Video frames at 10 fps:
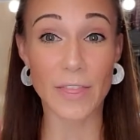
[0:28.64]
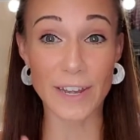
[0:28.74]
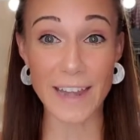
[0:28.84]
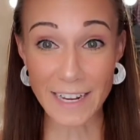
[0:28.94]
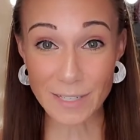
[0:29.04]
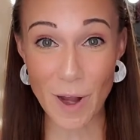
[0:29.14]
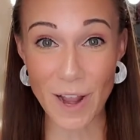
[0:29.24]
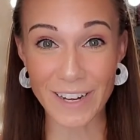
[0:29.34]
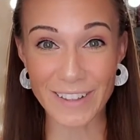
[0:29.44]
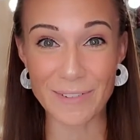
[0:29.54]
The next
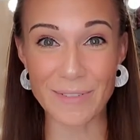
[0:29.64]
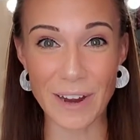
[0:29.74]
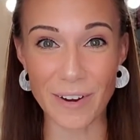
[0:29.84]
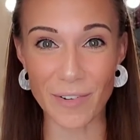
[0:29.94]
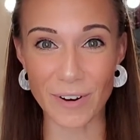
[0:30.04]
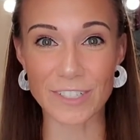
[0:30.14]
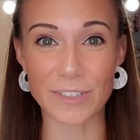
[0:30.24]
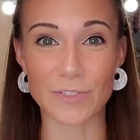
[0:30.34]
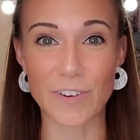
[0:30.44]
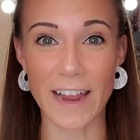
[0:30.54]
product that we are going
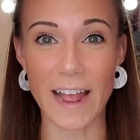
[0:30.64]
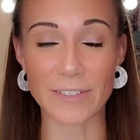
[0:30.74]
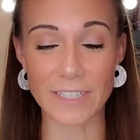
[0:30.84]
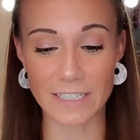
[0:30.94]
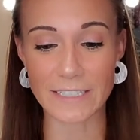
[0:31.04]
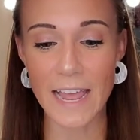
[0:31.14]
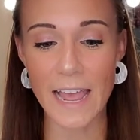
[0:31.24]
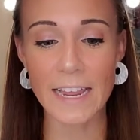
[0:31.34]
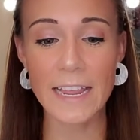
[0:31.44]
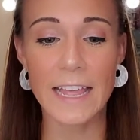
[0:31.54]
to try out
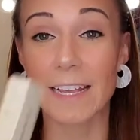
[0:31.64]
today